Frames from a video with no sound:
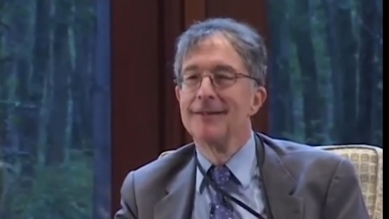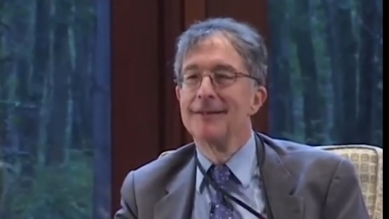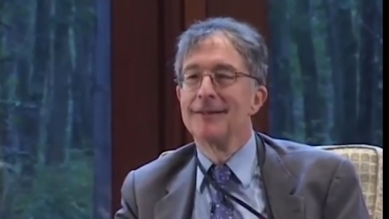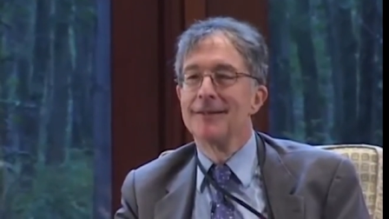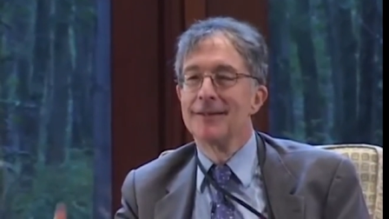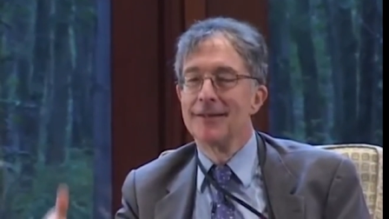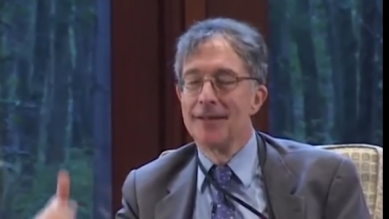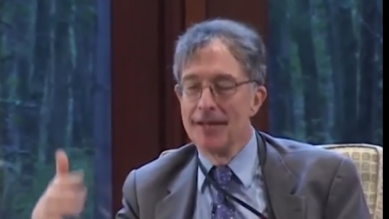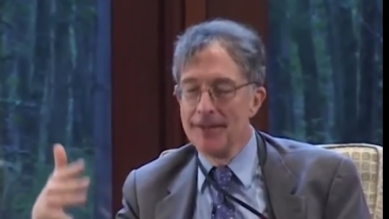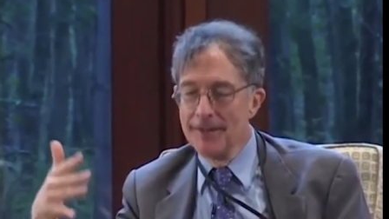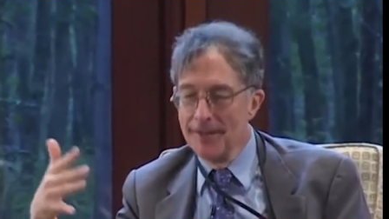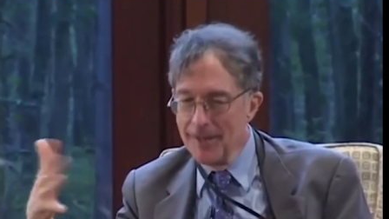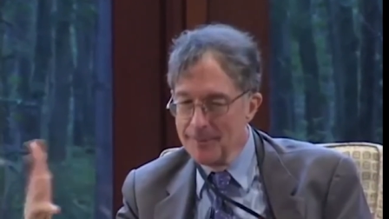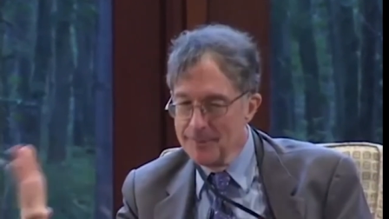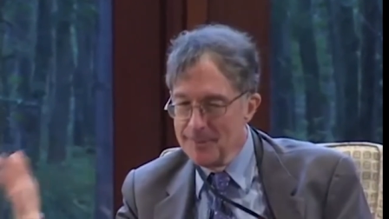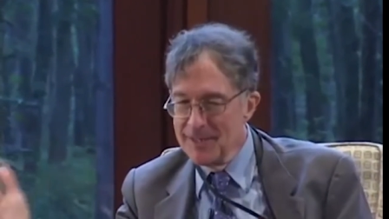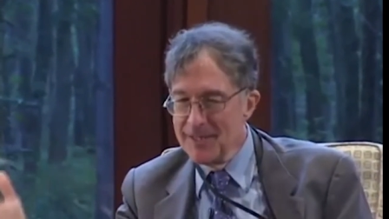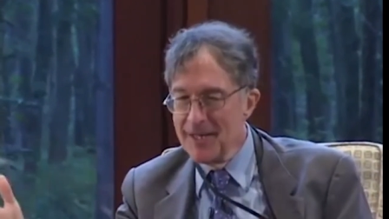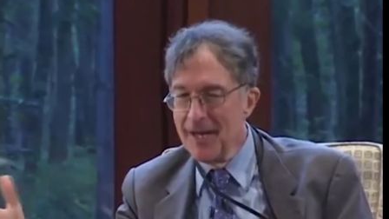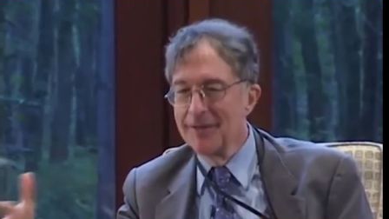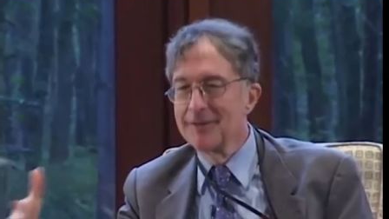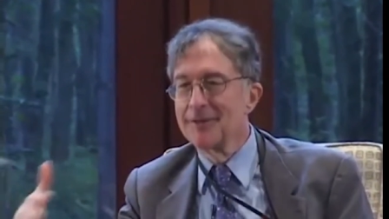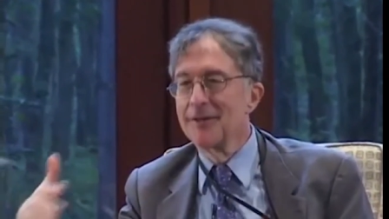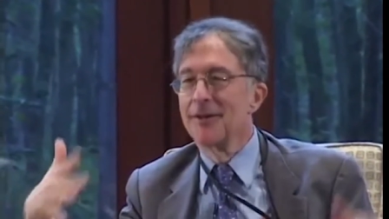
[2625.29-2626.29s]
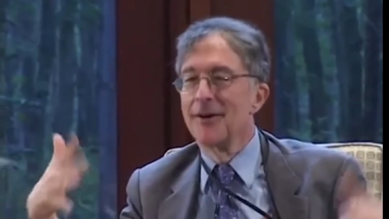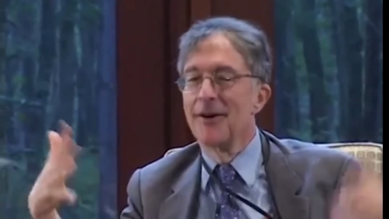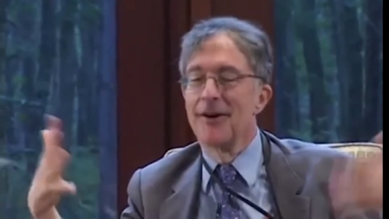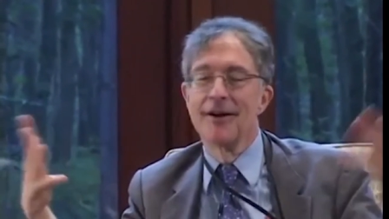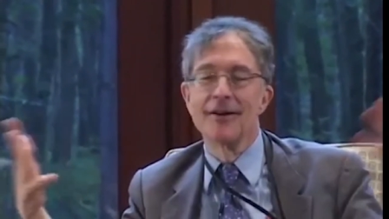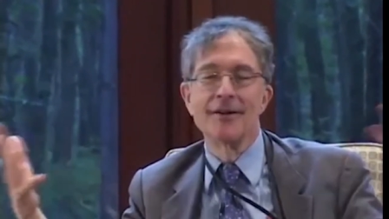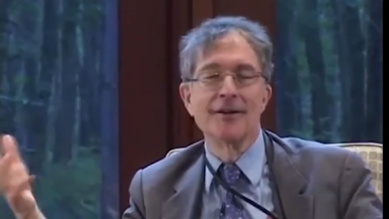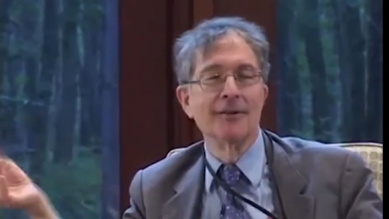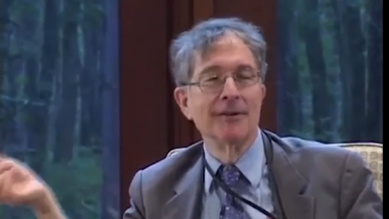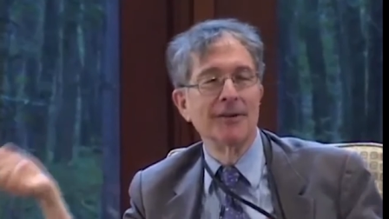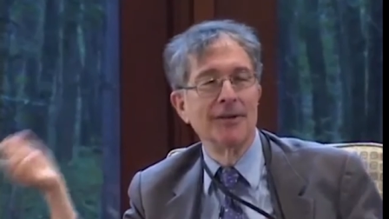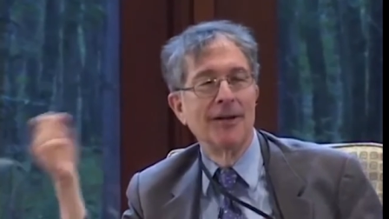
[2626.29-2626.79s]
You know, they called me Doctor
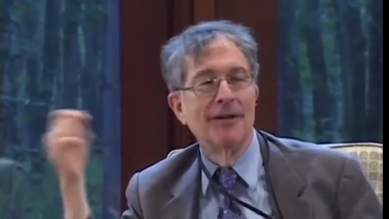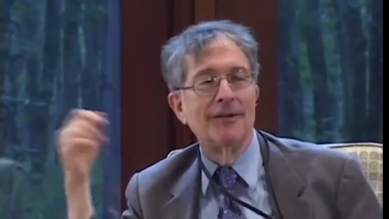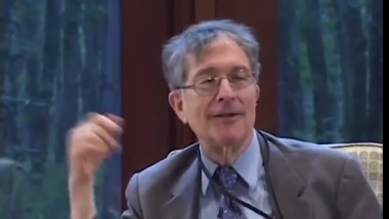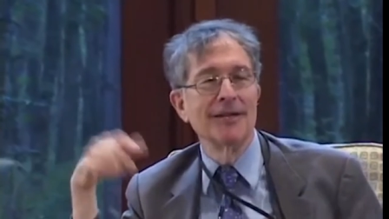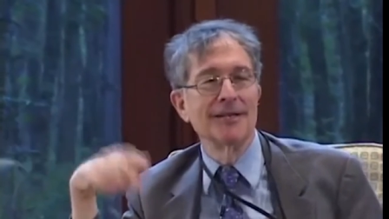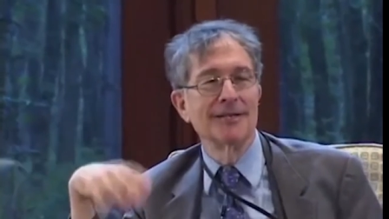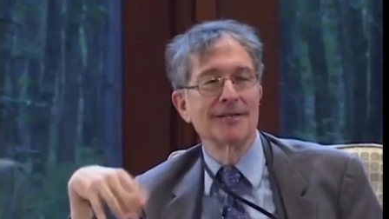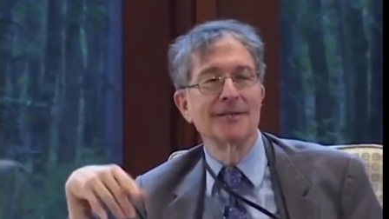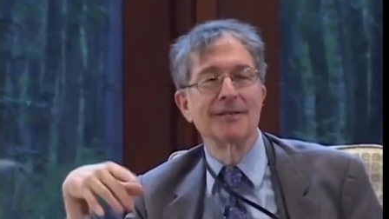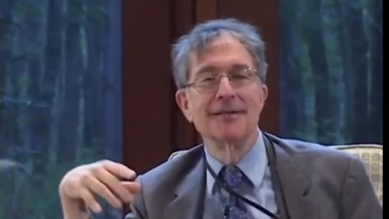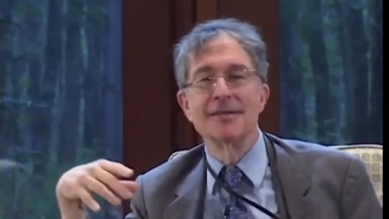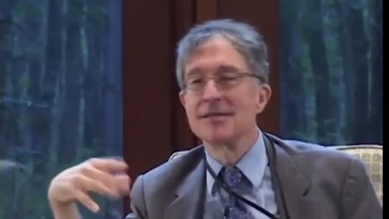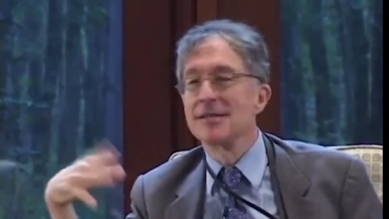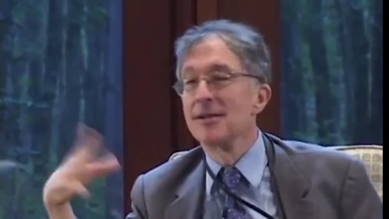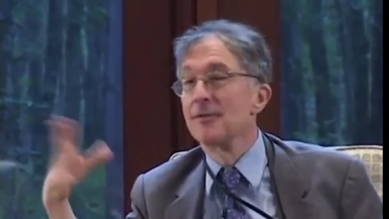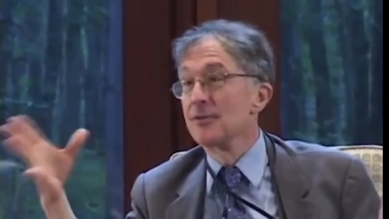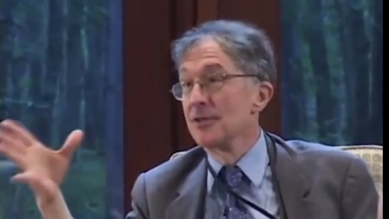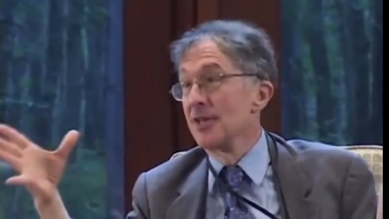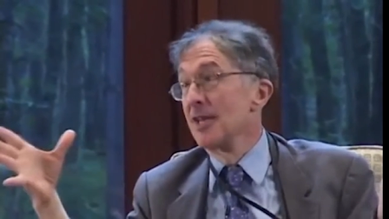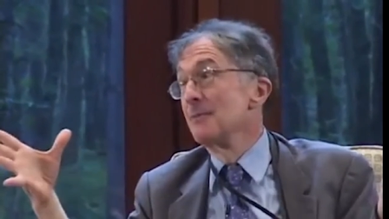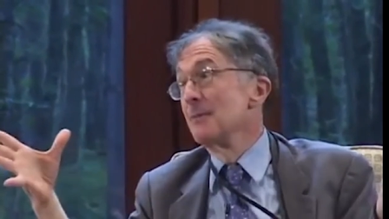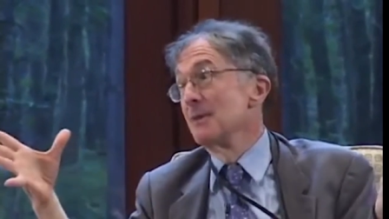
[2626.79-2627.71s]
Gardner and all that sort of stuff, so they